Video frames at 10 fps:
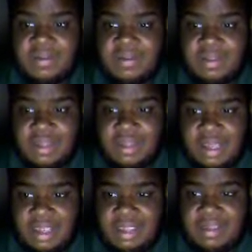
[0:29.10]
up to
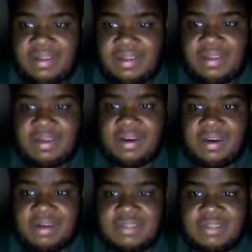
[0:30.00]
12 years
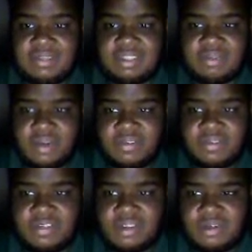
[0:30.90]
old, up
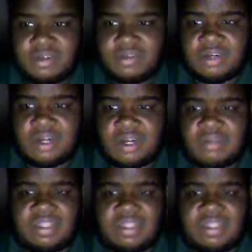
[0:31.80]
like 10, 9,
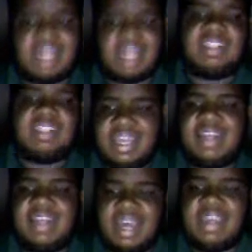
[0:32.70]
8,
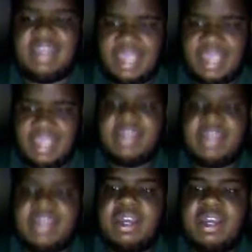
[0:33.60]
12 years old, or
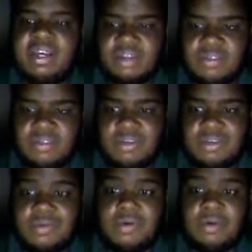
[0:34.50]

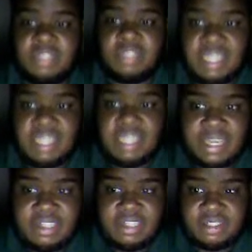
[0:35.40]
teenagers,
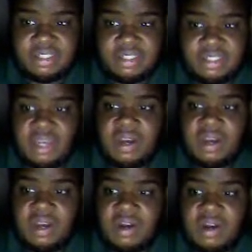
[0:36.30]
are too
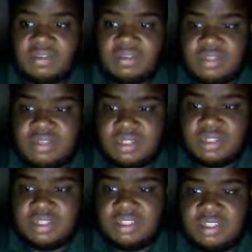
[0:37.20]
young to do
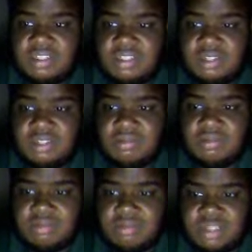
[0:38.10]
retro
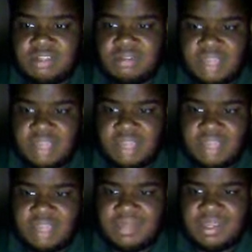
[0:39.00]
gaming?
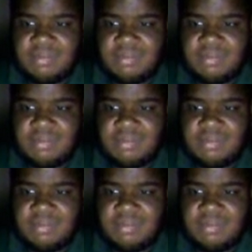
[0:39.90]
Well,